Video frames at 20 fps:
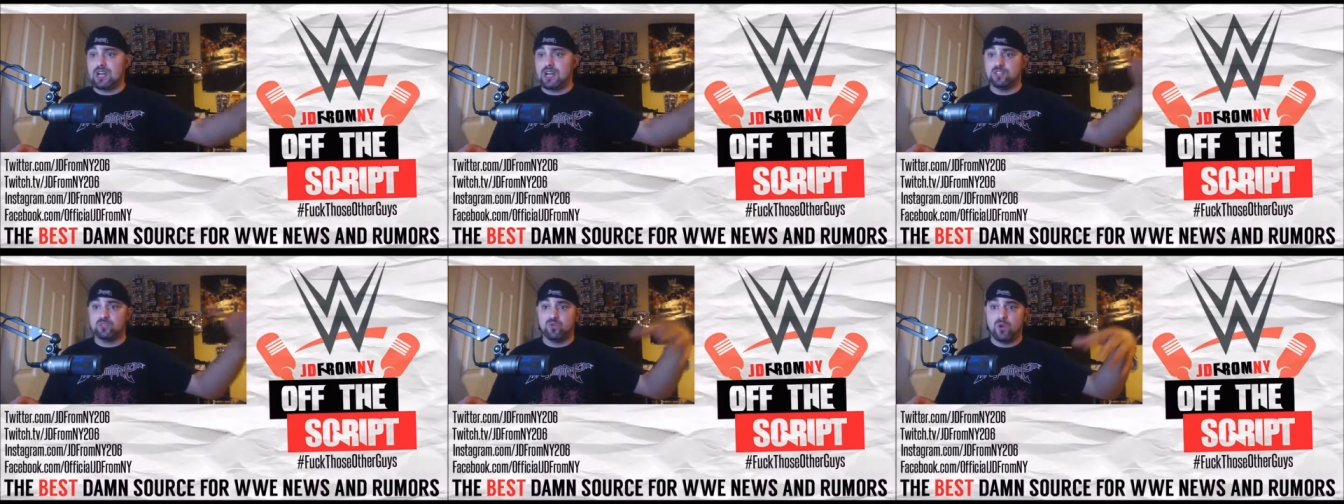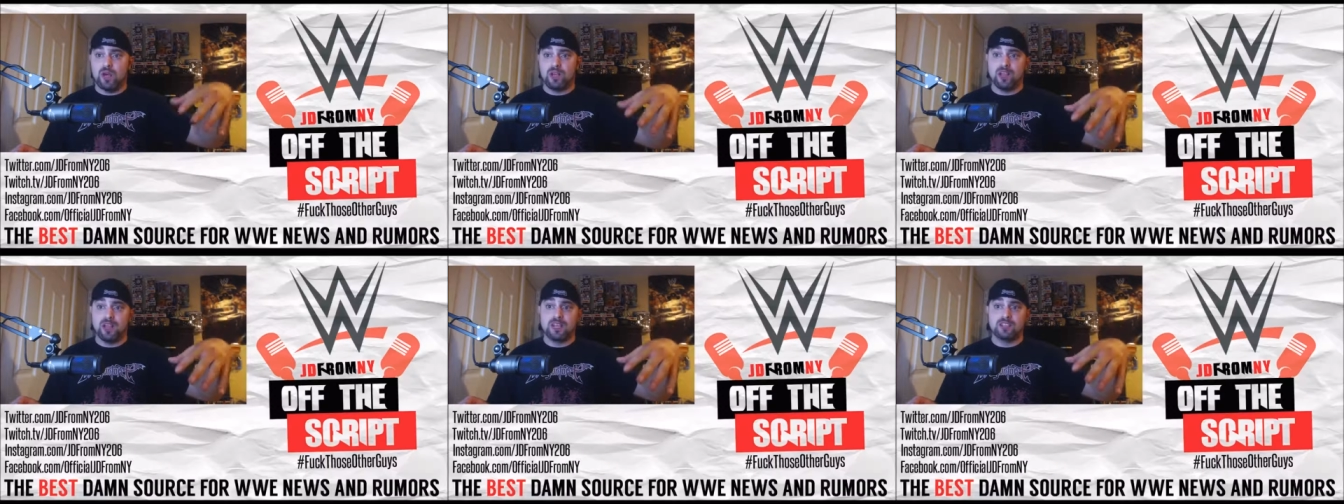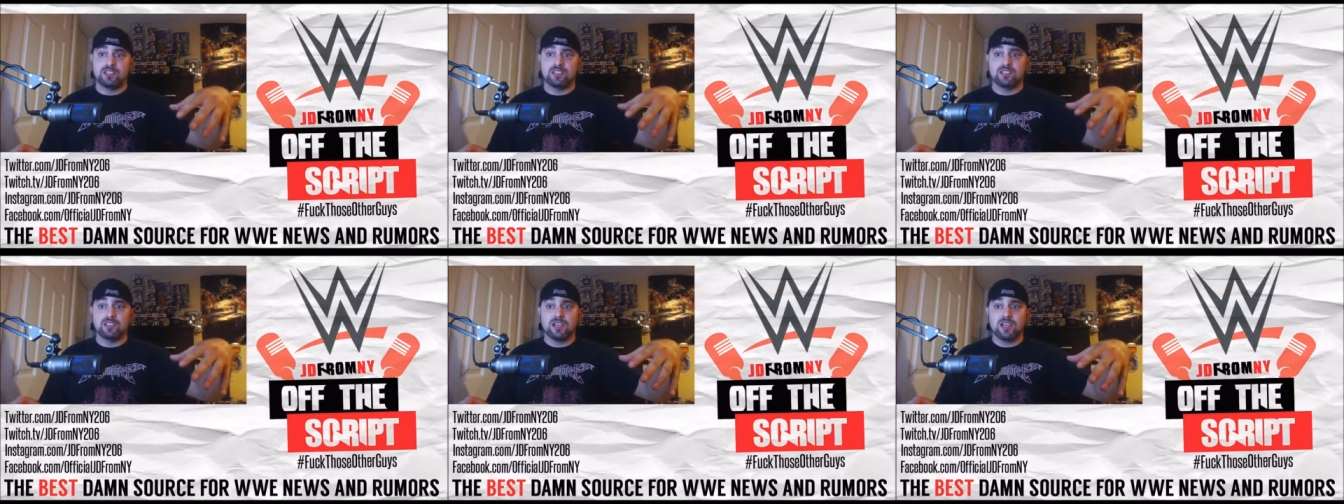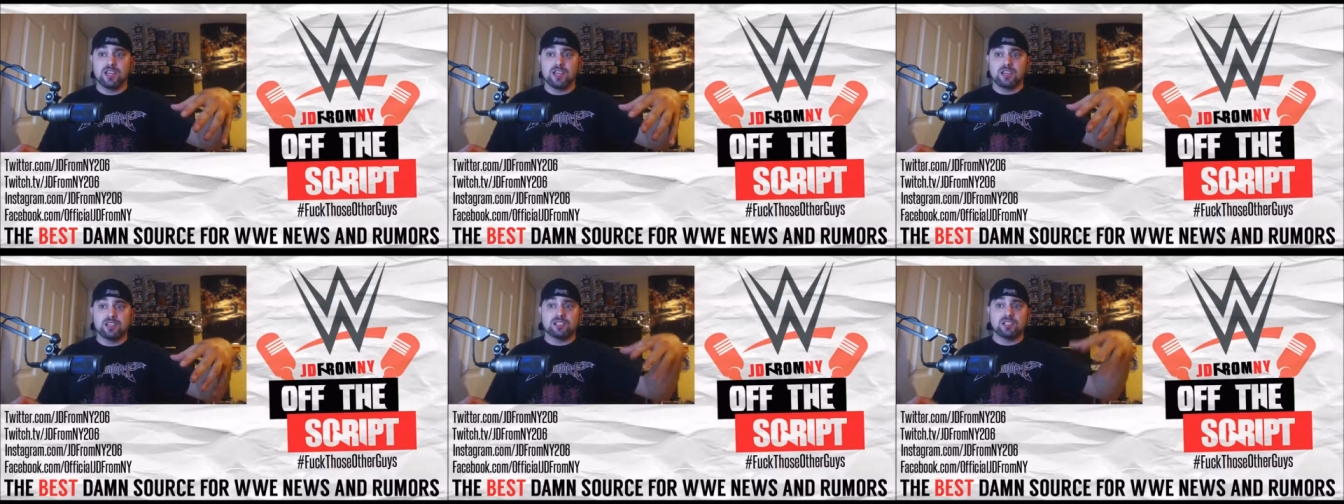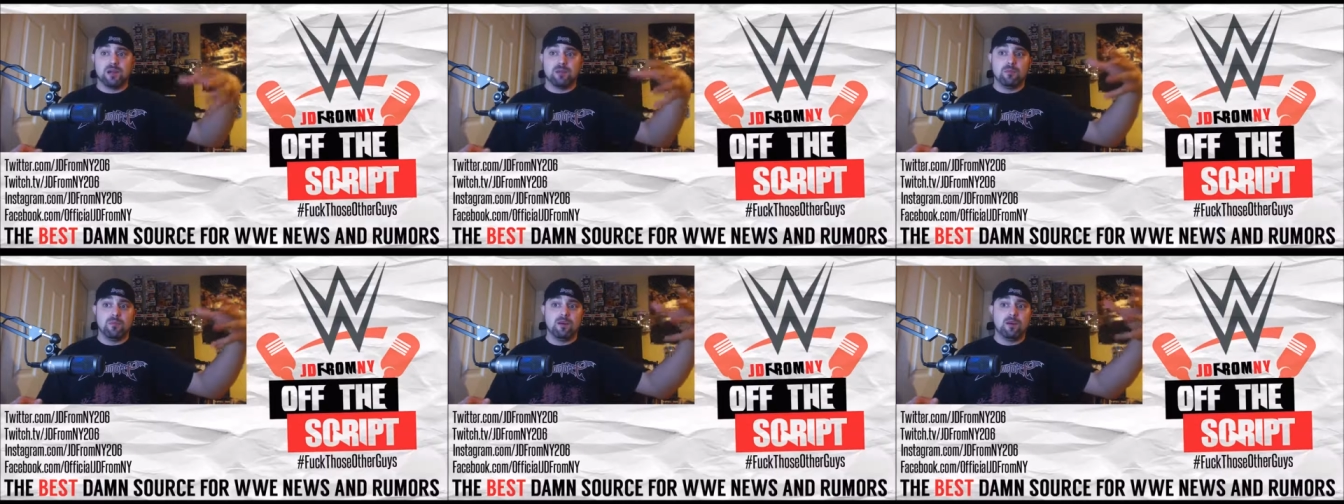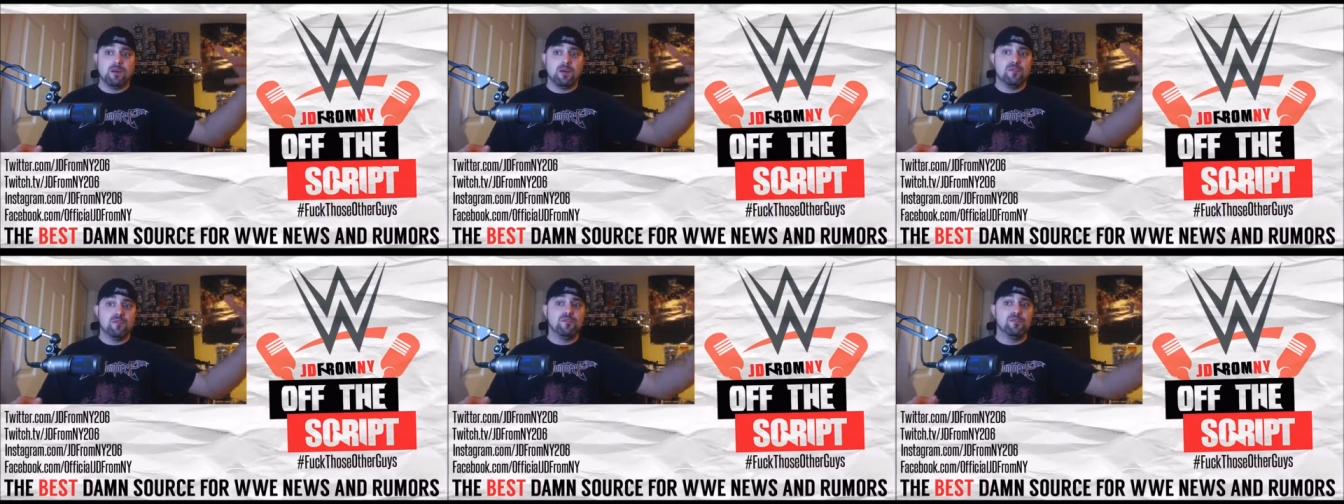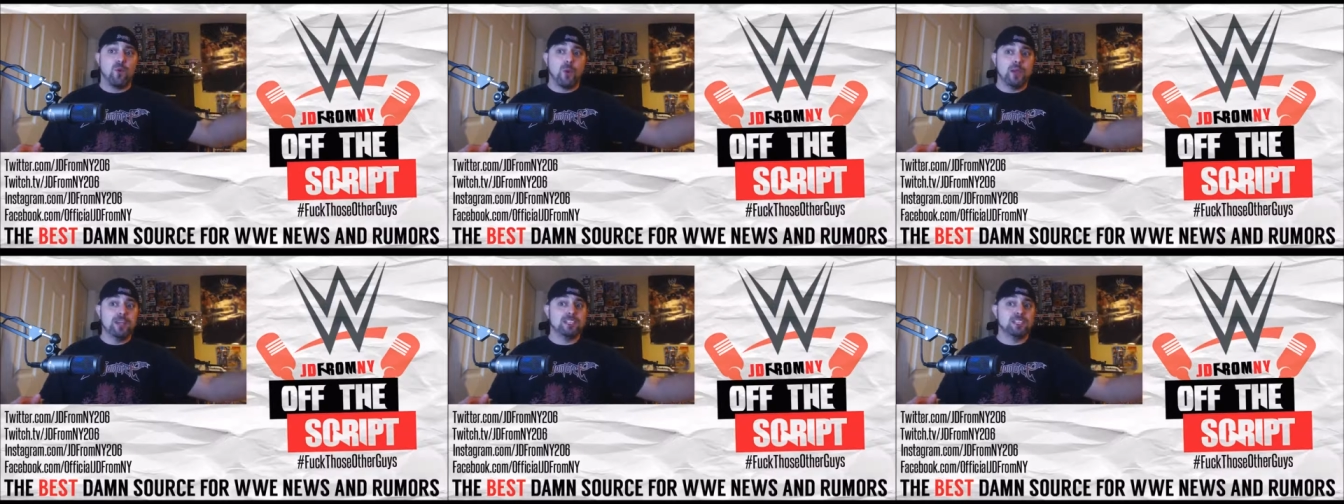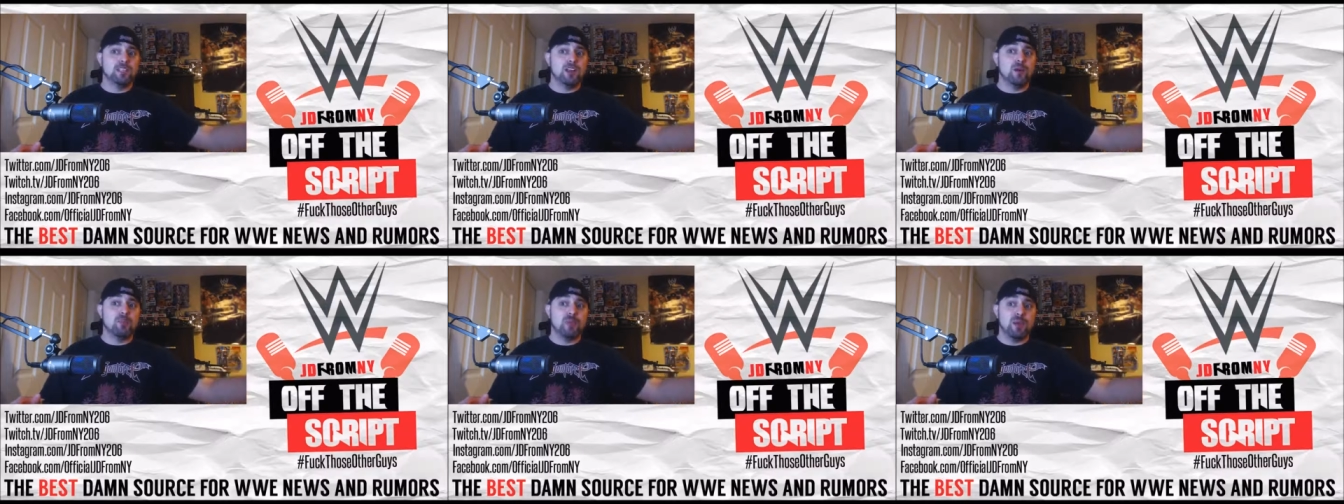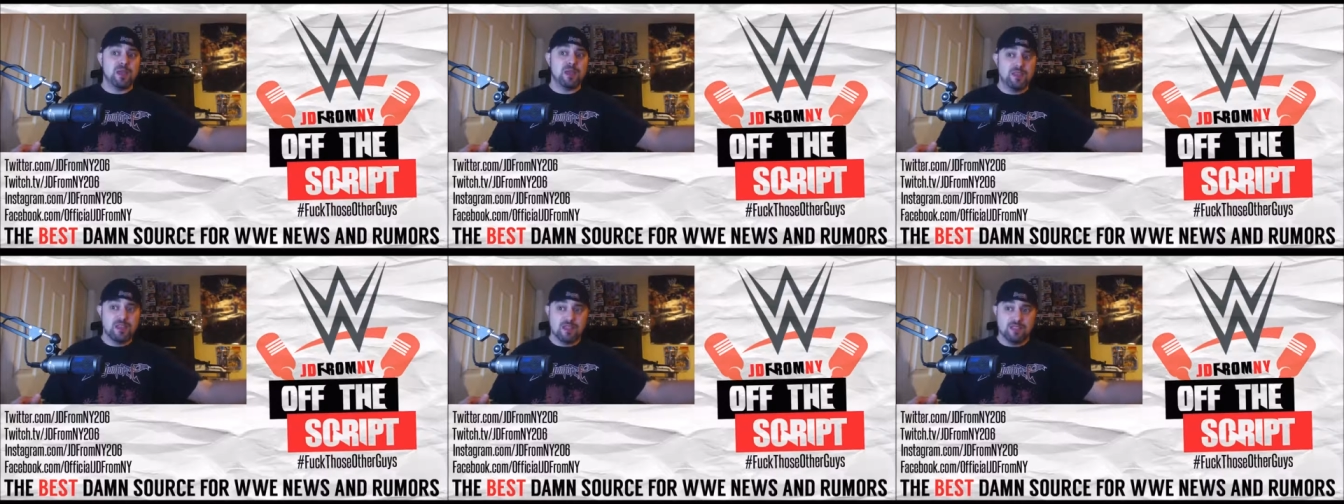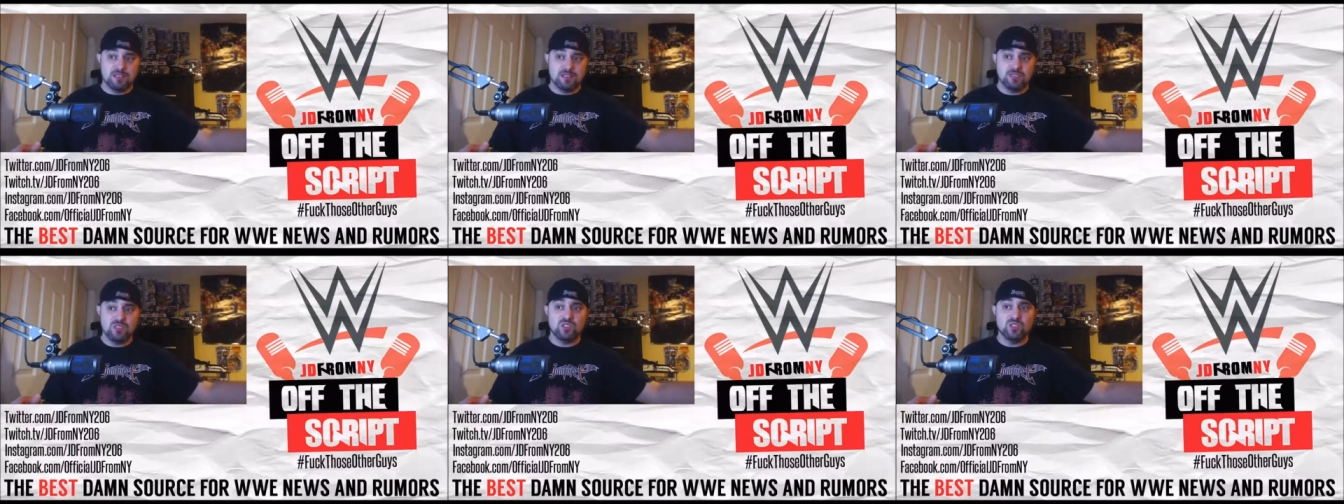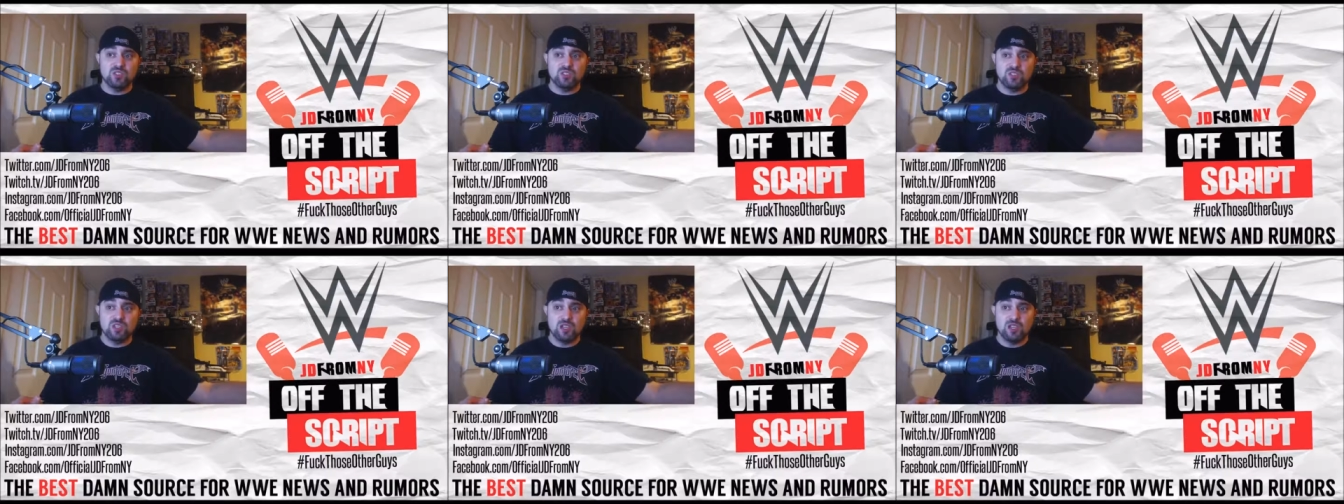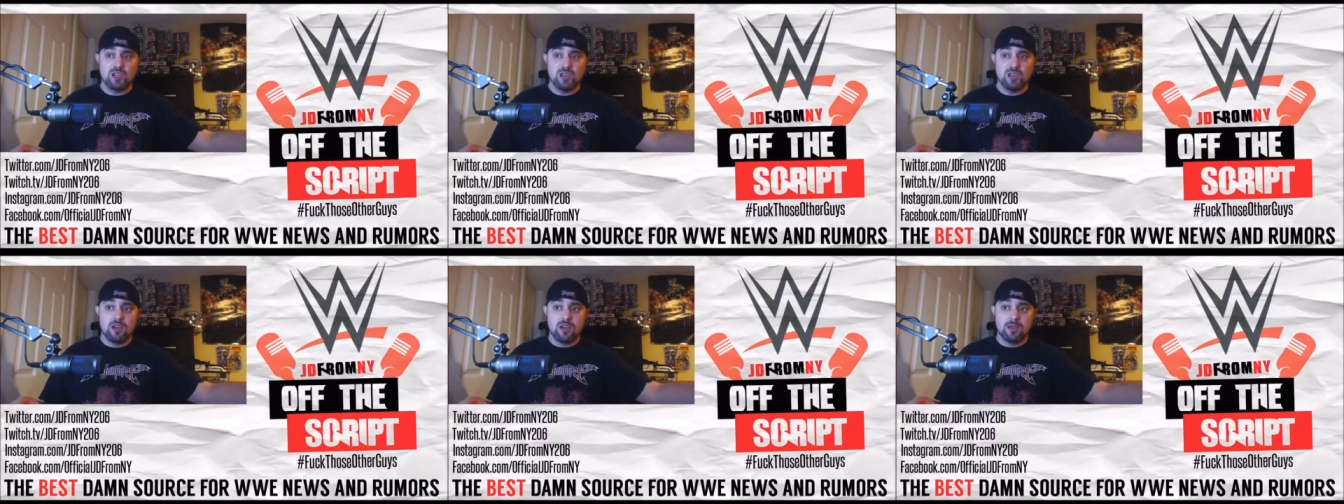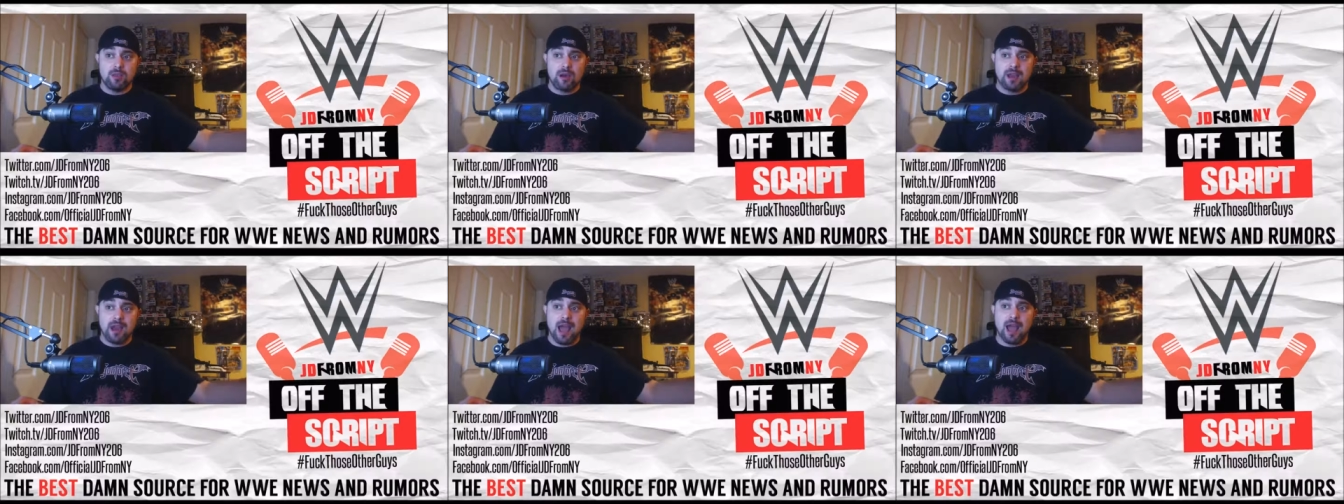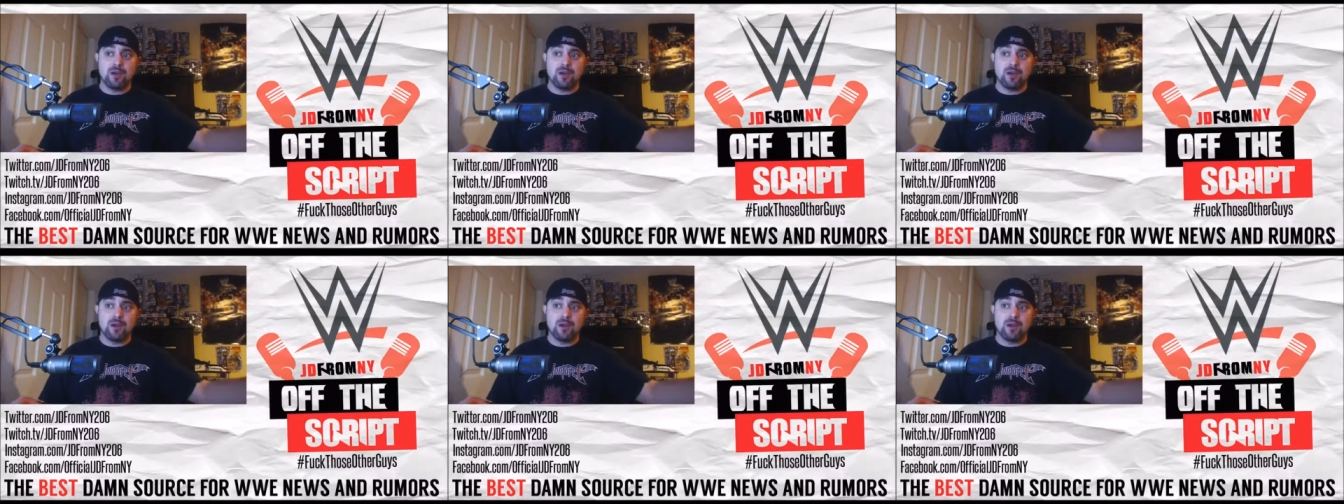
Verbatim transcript: as well as some voiced opinions about